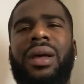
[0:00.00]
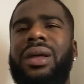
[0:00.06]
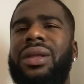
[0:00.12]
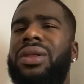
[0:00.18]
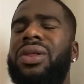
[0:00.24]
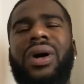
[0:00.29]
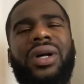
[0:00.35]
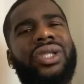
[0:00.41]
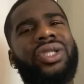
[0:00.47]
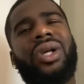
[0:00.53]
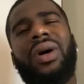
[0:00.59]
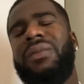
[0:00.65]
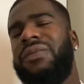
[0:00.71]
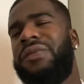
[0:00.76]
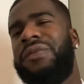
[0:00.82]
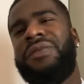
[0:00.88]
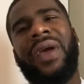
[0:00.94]
Not
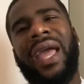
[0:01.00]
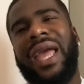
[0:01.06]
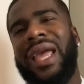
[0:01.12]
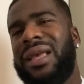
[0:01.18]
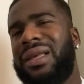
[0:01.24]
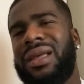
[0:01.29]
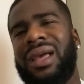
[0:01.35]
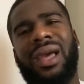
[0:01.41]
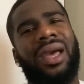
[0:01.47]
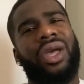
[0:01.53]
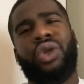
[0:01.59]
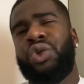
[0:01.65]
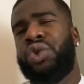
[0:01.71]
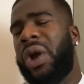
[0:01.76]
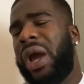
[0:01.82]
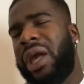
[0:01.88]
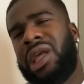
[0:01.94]
some fake
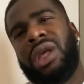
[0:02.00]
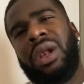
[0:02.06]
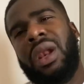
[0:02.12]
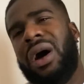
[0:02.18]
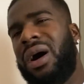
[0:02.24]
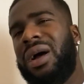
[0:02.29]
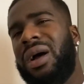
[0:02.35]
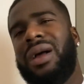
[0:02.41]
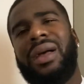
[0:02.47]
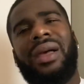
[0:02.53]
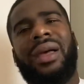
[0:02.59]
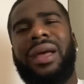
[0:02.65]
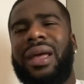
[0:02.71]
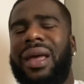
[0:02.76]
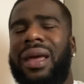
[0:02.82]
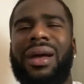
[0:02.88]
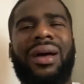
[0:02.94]
Dracula,
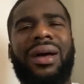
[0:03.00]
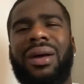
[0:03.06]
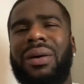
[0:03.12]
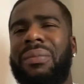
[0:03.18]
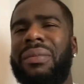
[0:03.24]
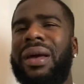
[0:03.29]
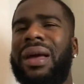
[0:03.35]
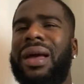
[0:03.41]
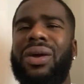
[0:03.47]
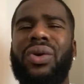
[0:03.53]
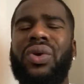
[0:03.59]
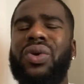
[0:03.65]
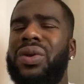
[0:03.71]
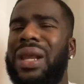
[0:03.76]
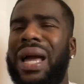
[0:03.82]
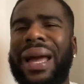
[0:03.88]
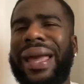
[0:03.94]
Unai
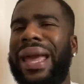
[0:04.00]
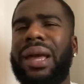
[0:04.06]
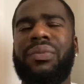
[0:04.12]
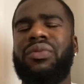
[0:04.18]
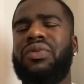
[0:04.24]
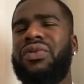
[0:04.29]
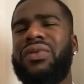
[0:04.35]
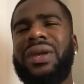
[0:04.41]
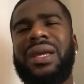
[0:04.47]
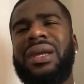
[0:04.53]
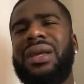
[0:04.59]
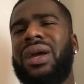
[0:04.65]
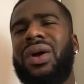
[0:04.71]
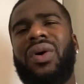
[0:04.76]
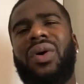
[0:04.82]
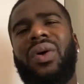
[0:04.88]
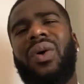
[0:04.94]
Emery,
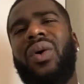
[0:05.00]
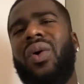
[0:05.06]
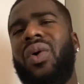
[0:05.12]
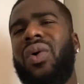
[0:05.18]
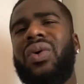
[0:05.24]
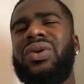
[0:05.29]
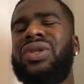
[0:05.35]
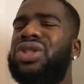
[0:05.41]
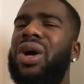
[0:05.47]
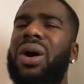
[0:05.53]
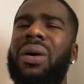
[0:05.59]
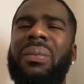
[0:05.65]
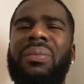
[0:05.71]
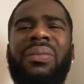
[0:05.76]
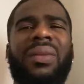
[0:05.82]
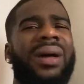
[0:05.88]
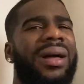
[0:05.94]
or
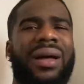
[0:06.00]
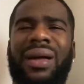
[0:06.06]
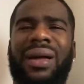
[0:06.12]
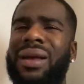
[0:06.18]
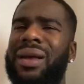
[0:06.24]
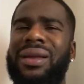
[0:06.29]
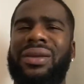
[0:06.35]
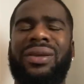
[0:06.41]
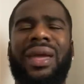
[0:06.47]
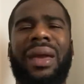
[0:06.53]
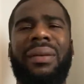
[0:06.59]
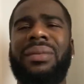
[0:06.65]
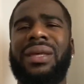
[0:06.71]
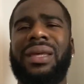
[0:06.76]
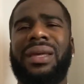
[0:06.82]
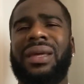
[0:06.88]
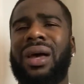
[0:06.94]
some, you get
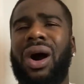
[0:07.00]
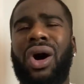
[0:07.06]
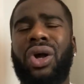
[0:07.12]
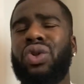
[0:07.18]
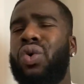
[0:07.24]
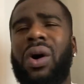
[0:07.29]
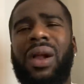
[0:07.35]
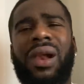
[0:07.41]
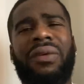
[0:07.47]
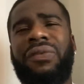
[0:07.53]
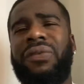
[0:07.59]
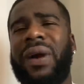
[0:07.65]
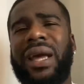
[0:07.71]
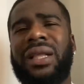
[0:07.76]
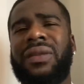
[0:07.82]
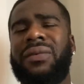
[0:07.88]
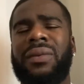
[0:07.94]
me,
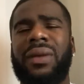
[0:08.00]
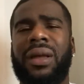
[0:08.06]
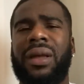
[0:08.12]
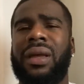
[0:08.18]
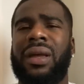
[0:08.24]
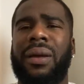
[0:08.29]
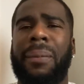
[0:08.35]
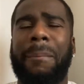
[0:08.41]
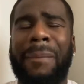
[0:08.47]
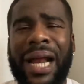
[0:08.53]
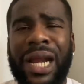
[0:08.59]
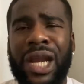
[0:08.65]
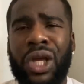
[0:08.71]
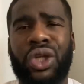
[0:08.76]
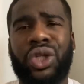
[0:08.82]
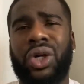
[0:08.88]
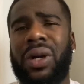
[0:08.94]
unqualified
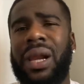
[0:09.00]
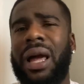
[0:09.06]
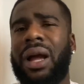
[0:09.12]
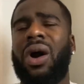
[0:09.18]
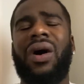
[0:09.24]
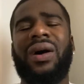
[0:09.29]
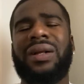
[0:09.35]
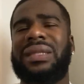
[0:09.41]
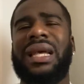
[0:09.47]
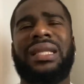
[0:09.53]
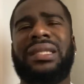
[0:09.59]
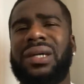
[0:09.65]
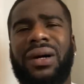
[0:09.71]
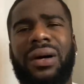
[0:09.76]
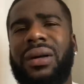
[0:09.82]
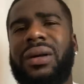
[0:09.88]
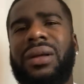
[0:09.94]
manager like
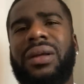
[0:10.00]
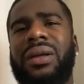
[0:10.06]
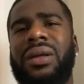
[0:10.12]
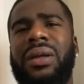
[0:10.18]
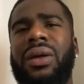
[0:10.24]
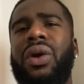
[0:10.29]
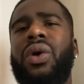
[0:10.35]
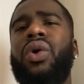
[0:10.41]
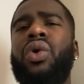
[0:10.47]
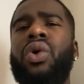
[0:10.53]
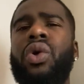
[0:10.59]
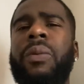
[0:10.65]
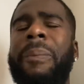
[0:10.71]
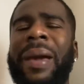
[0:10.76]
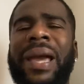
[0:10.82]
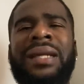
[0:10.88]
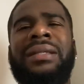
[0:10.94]
Arteta, who
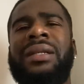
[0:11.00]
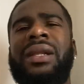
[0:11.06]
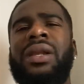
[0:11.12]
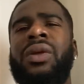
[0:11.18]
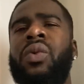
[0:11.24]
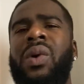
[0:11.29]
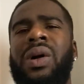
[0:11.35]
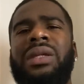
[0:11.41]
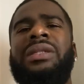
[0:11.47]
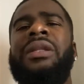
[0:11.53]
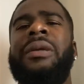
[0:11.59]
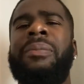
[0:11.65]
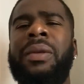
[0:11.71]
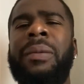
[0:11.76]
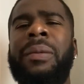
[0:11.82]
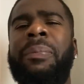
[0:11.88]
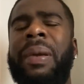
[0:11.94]
basically wants to
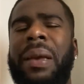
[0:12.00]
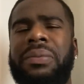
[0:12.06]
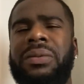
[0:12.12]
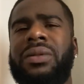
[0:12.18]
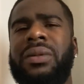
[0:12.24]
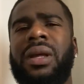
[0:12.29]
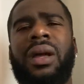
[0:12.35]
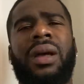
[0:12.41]
be Pep's